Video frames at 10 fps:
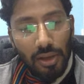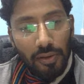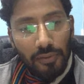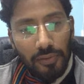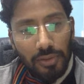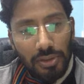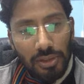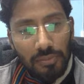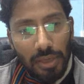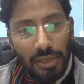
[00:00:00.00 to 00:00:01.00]
fourth
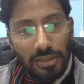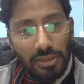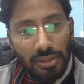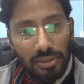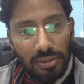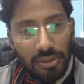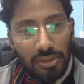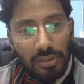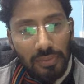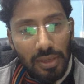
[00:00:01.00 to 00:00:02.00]
term minus the third
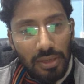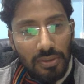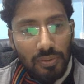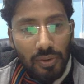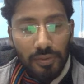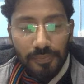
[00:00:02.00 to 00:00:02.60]
term, and so on.